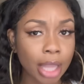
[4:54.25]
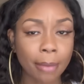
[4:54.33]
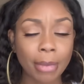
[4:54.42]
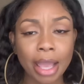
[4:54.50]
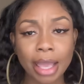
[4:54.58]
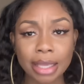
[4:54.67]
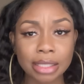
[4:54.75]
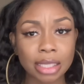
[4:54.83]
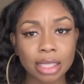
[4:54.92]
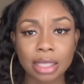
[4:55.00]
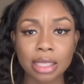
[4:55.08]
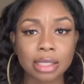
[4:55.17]
Like, my ex
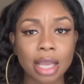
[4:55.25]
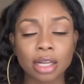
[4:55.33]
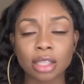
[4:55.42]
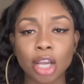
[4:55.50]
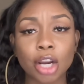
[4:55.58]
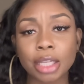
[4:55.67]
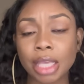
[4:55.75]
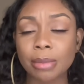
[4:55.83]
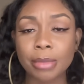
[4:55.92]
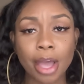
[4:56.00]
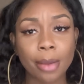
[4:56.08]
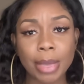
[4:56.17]
did this, that, and the third, kicked
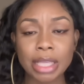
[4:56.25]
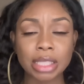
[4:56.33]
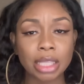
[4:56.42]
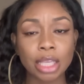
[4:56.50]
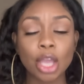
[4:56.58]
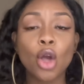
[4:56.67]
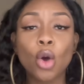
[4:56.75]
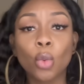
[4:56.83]
me out, basically,